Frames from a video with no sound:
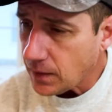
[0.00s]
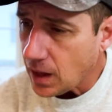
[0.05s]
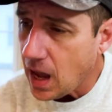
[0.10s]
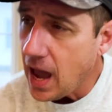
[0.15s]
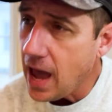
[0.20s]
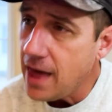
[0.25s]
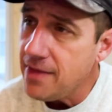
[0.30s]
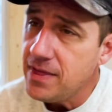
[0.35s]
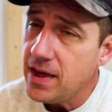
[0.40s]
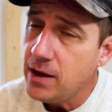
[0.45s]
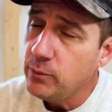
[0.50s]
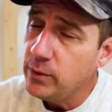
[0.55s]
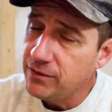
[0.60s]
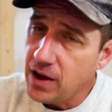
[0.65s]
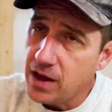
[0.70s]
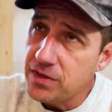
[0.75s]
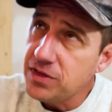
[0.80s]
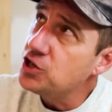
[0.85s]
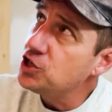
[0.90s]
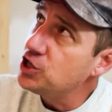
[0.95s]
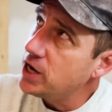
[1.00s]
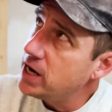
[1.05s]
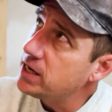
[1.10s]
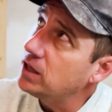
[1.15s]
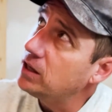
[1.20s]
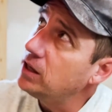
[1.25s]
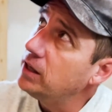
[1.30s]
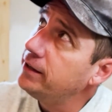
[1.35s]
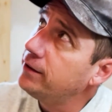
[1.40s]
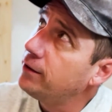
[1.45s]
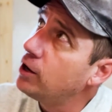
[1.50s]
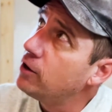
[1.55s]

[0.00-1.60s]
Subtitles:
And then we've got the chandelier